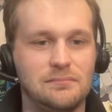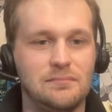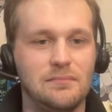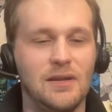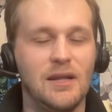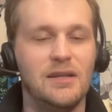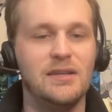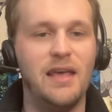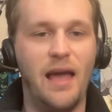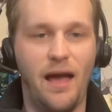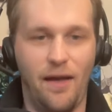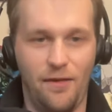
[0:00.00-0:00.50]

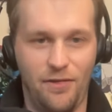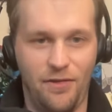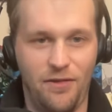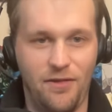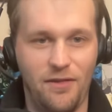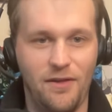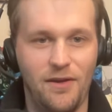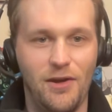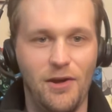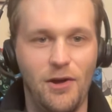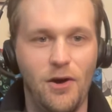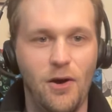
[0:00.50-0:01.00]
Yeah.
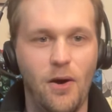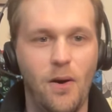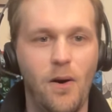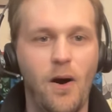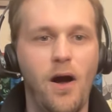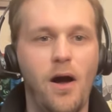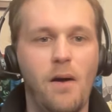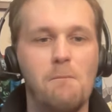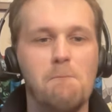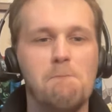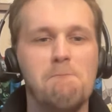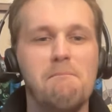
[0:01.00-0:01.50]
Yes.
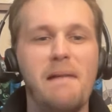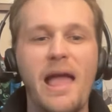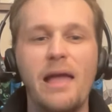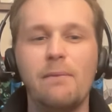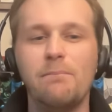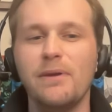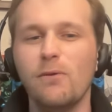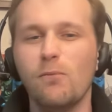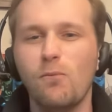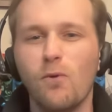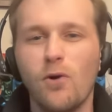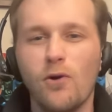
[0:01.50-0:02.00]

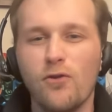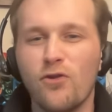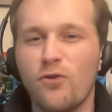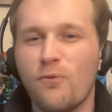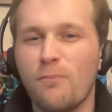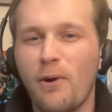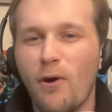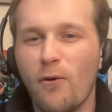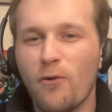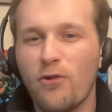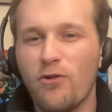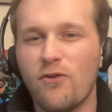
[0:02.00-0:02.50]
Maybe we're
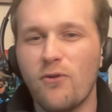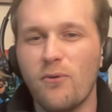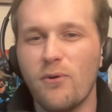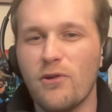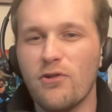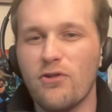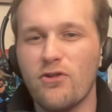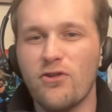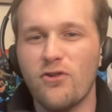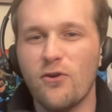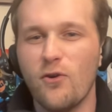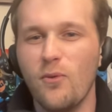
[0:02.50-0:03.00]
supposed to
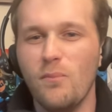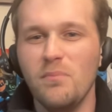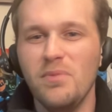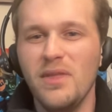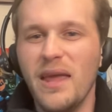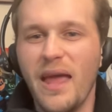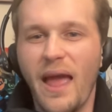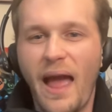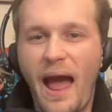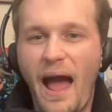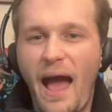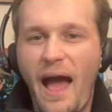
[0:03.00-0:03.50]
assume
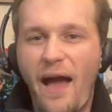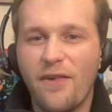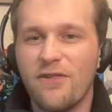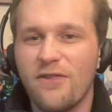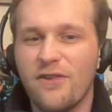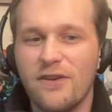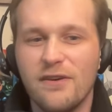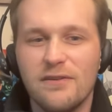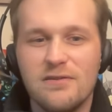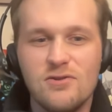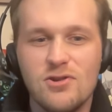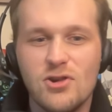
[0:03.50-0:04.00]
the
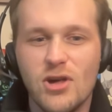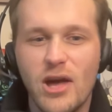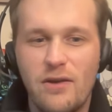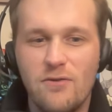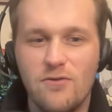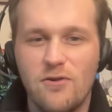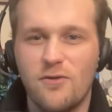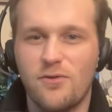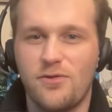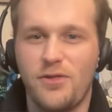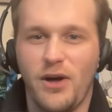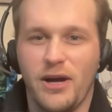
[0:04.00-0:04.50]
acid
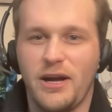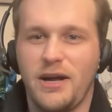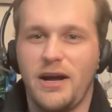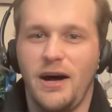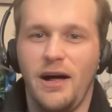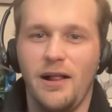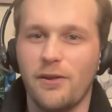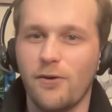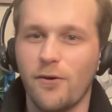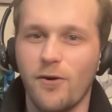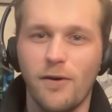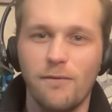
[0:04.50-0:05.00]
changed the
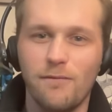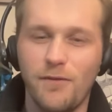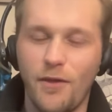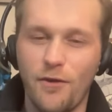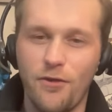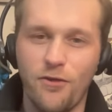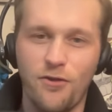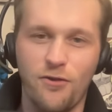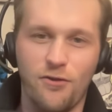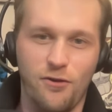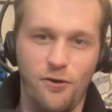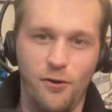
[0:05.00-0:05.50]
color of
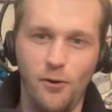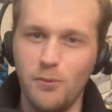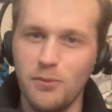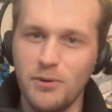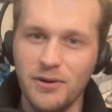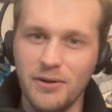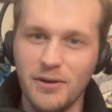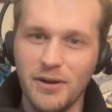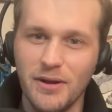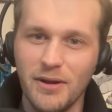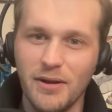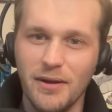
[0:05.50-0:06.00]
the
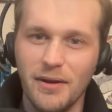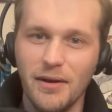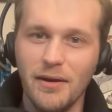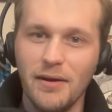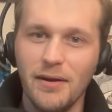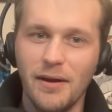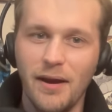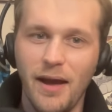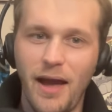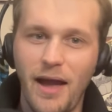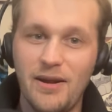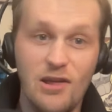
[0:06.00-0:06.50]
suit.
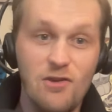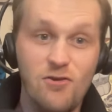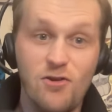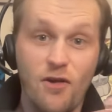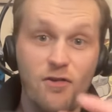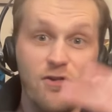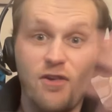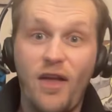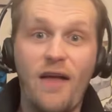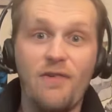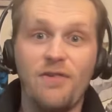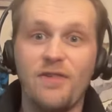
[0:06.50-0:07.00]
He's been and he
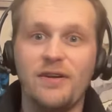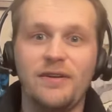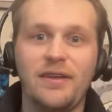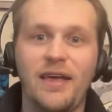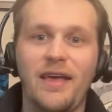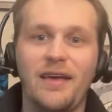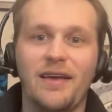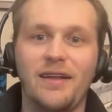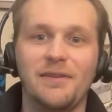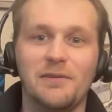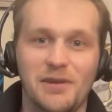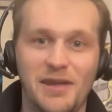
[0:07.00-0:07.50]
didn't it
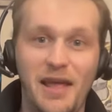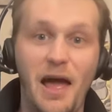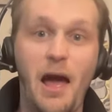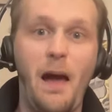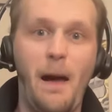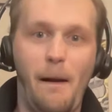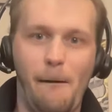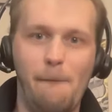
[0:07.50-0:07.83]
change it for yeah.